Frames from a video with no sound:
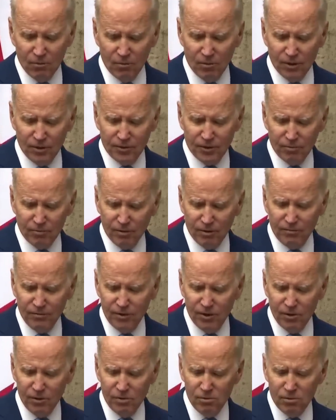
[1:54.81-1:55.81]
with the
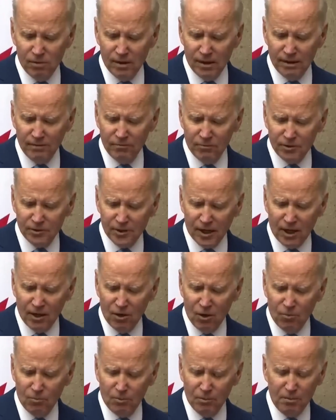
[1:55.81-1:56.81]
review, and which I
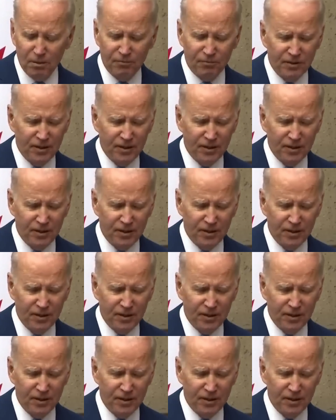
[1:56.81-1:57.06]
hope will be